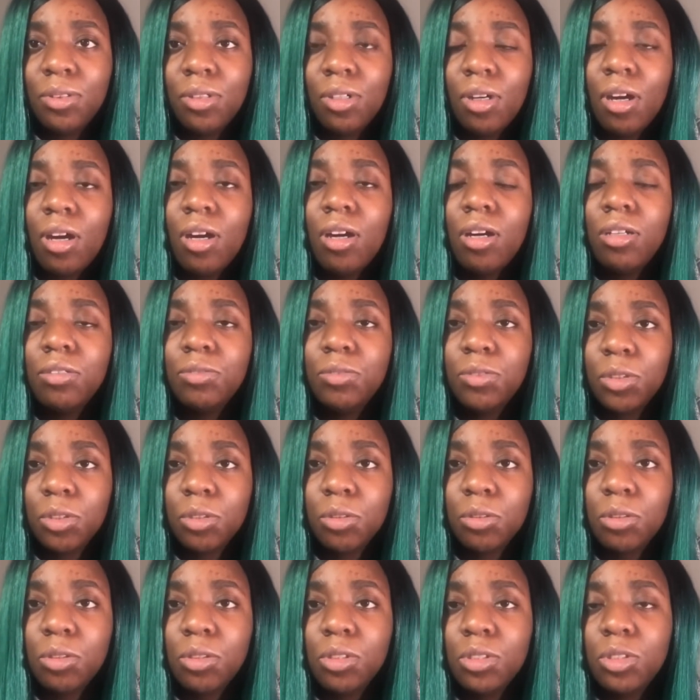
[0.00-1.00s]
of your
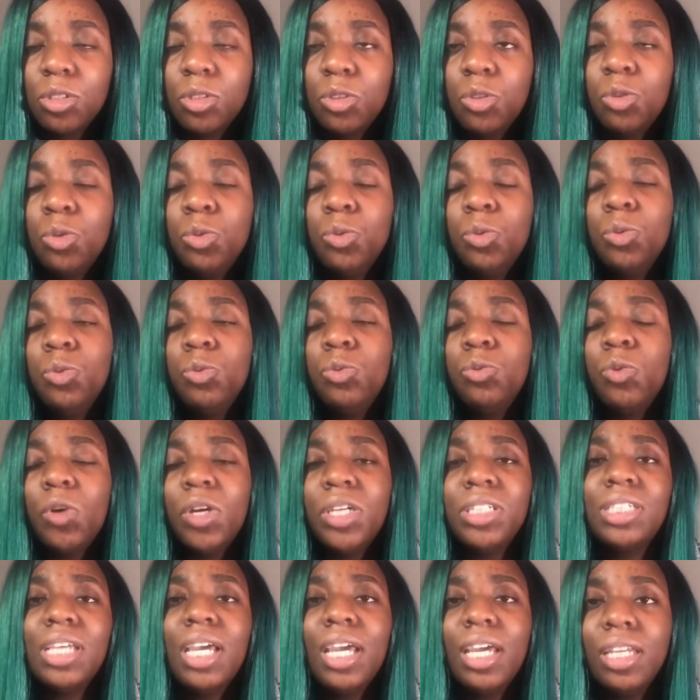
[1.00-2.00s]
course to
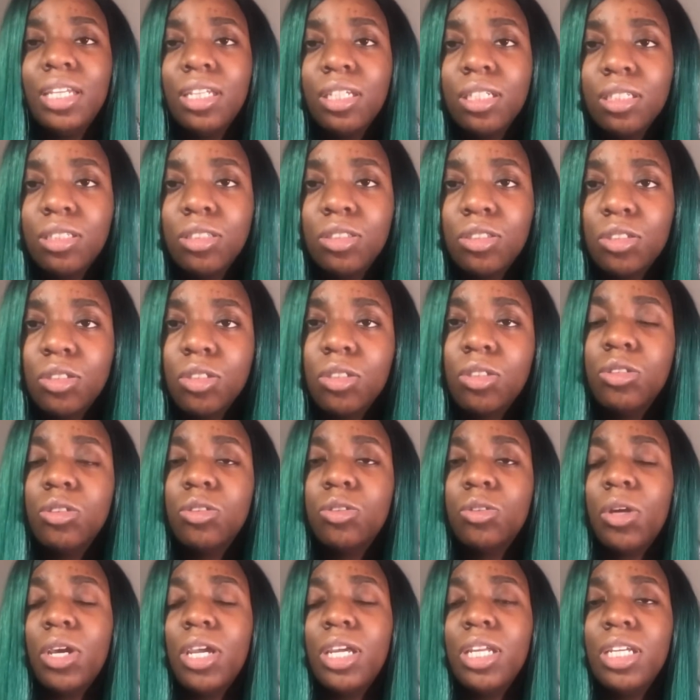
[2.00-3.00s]
voice any concerns
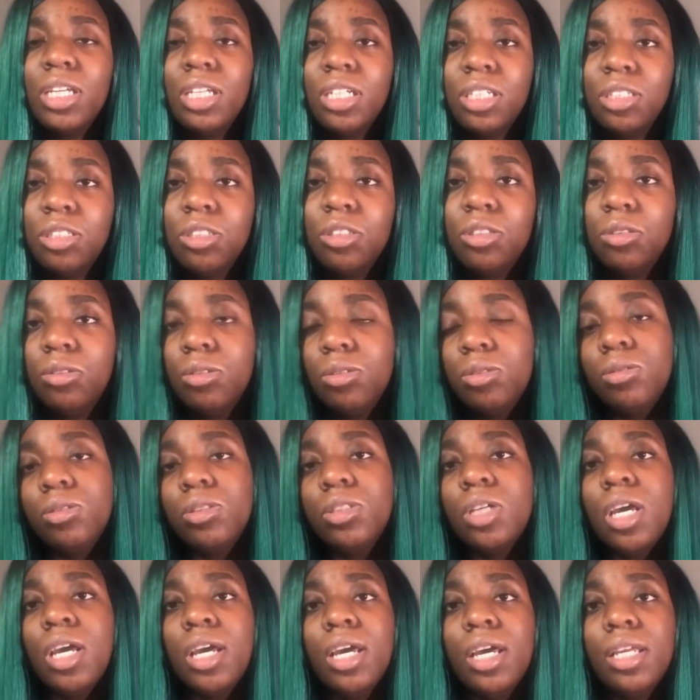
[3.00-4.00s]
or any issues
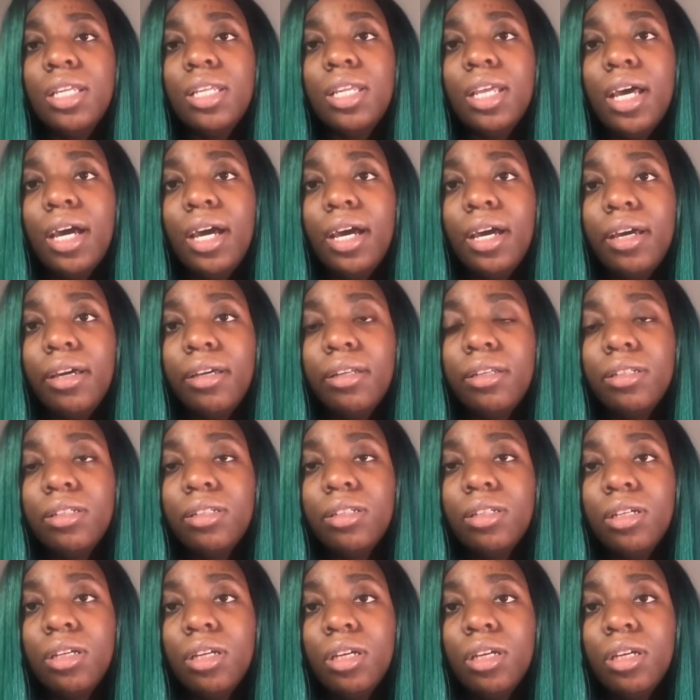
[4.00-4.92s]
that